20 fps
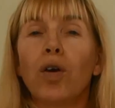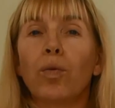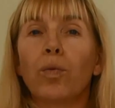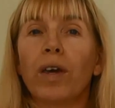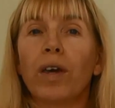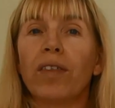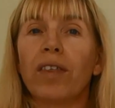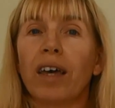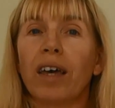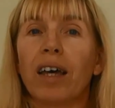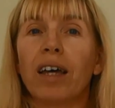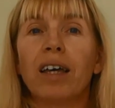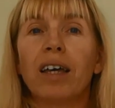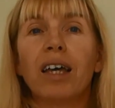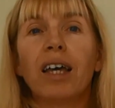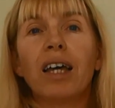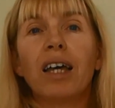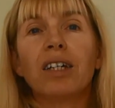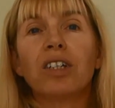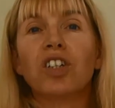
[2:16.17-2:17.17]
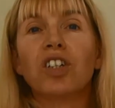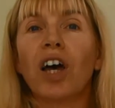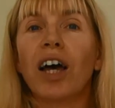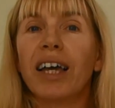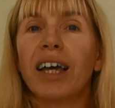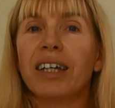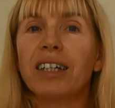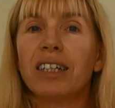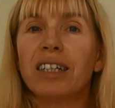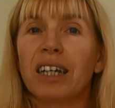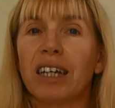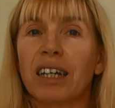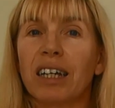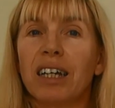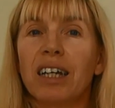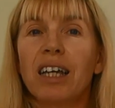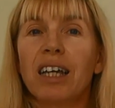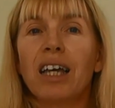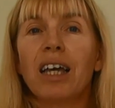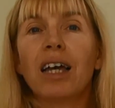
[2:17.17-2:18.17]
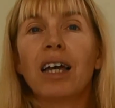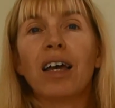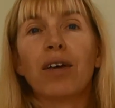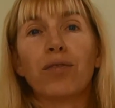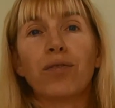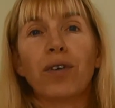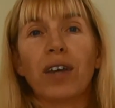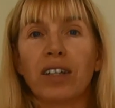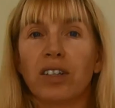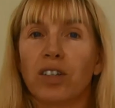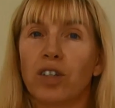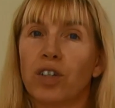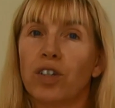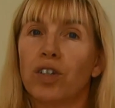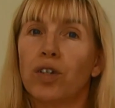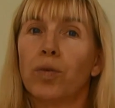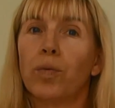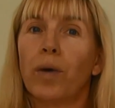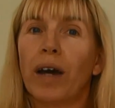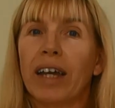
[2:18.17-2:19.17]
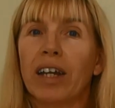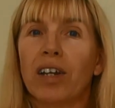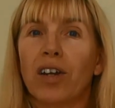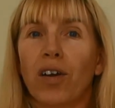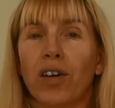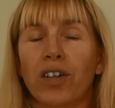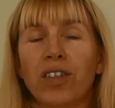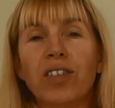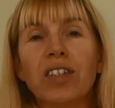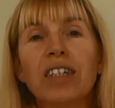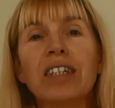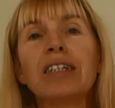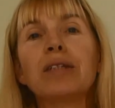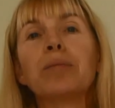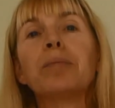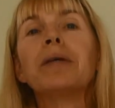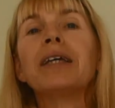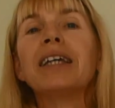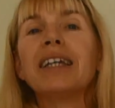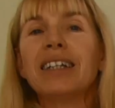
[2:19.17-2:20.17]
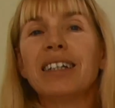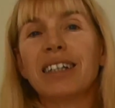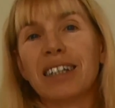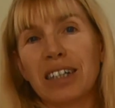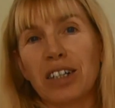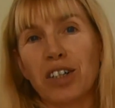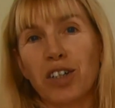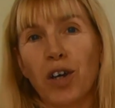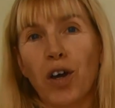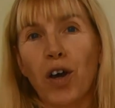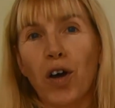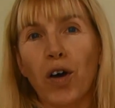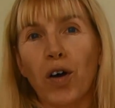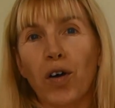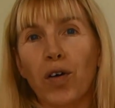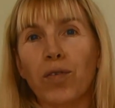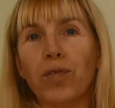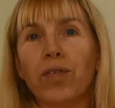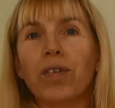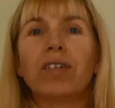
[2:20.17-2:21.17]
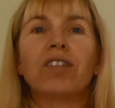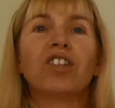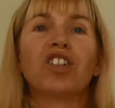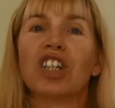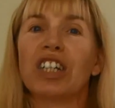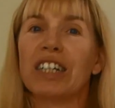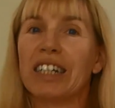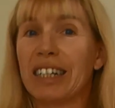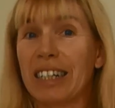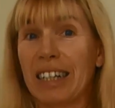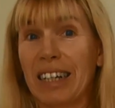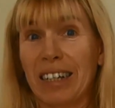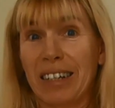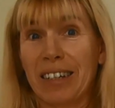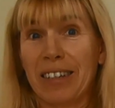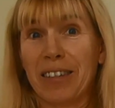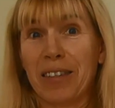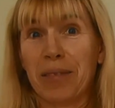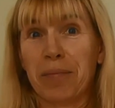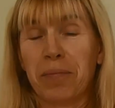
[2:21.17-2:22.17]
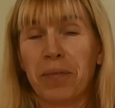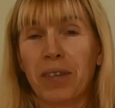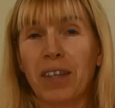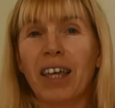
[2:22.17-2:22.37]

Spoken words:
whether dieting affected weight loss independent of genetics.